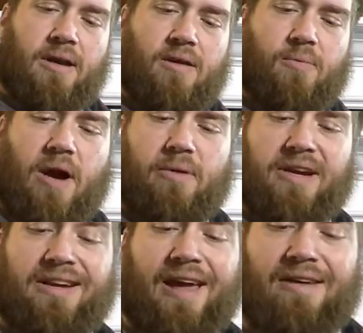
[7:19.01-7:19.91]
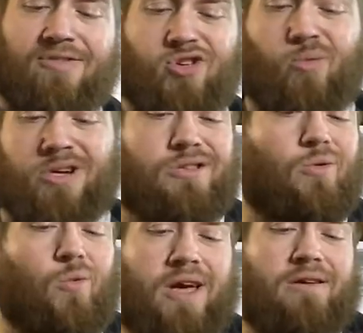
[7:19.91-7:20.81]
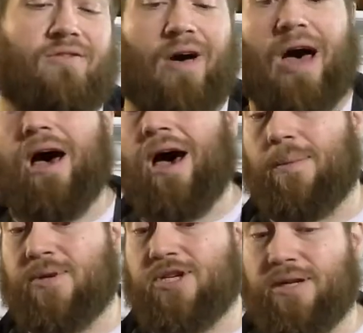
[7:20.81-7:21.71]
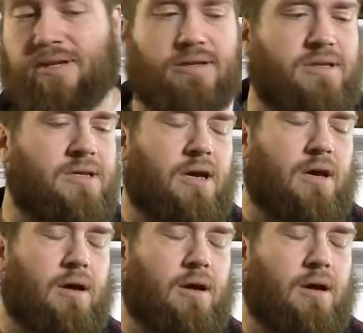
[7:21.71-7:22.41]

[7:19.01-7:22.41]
they probably didn't have too much in the way of options,